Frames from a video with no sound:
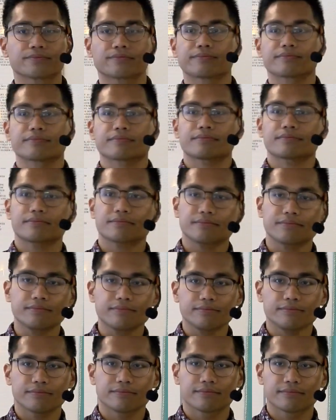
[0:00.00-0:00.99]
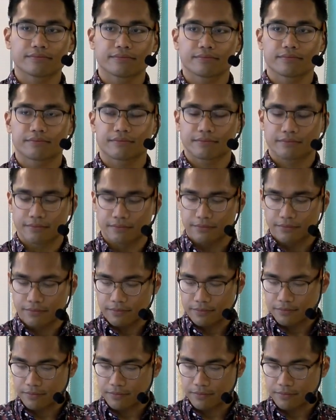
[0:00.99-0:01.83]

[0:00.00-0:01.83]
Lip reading: No one is speaking in this clip.